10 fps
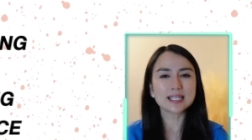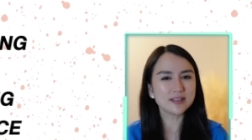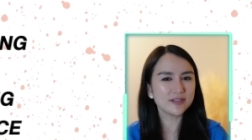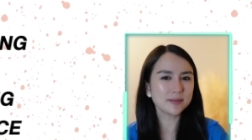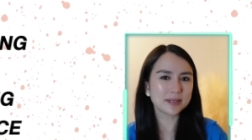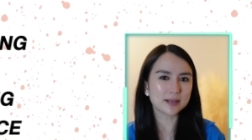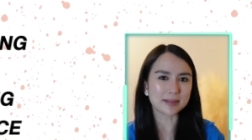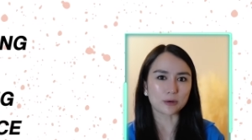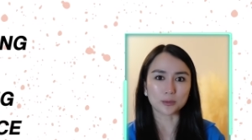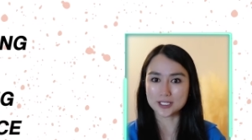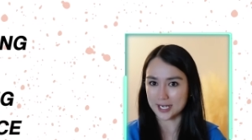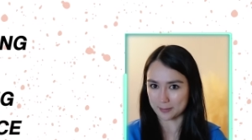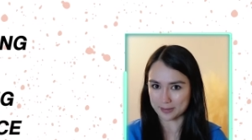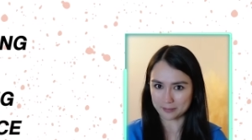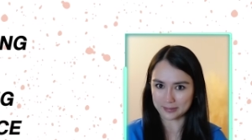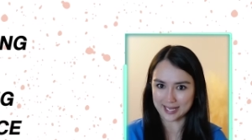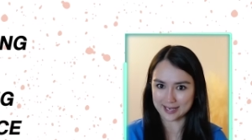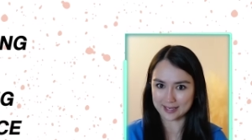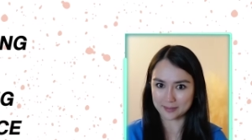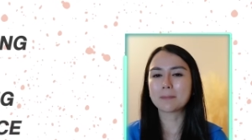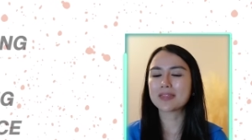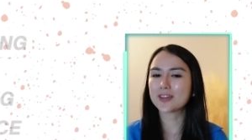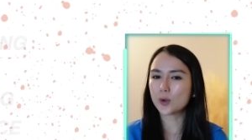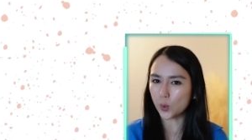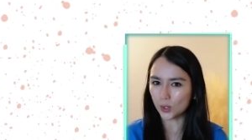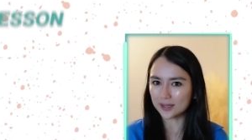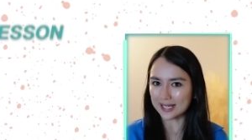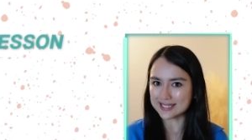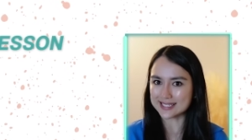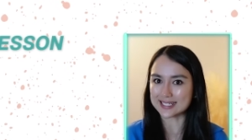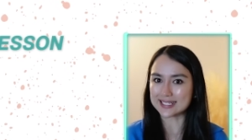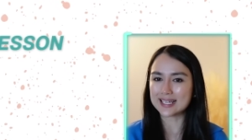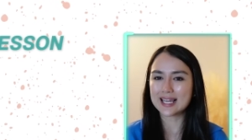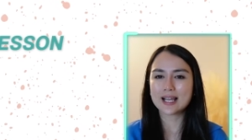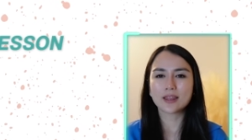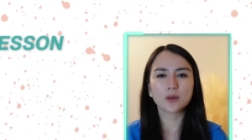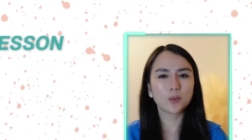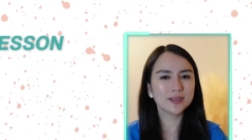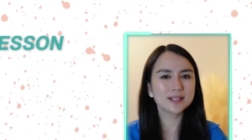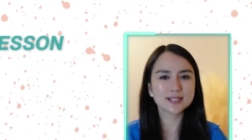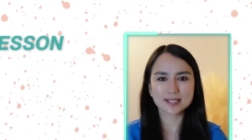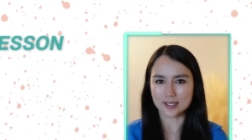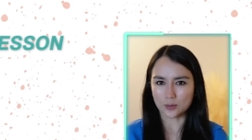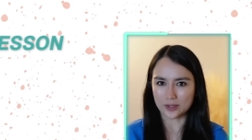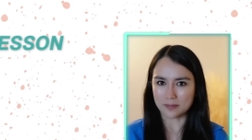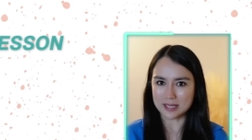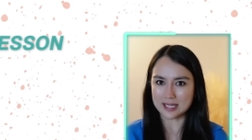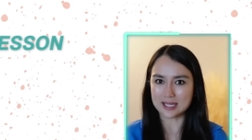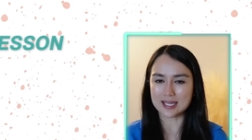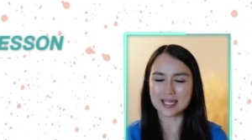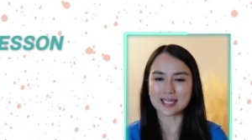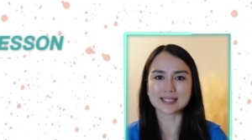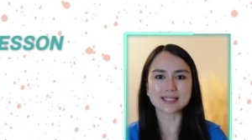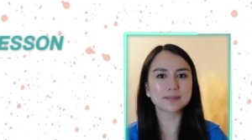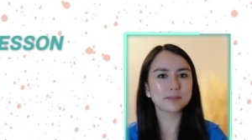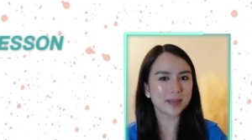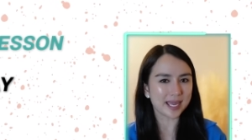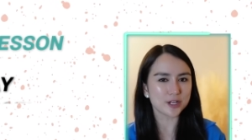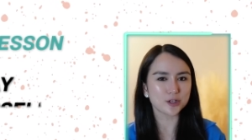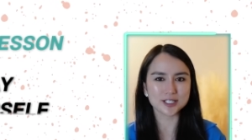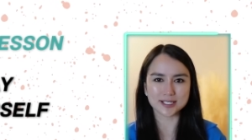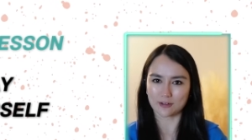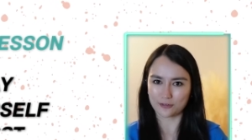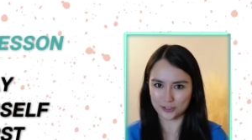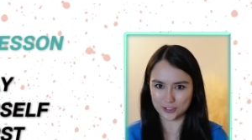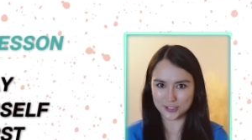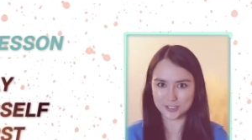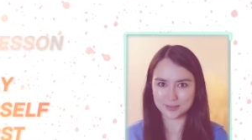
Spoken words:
even a bit about retirement planning. At the core lesson, the one that stuck with me, is pay yourself first.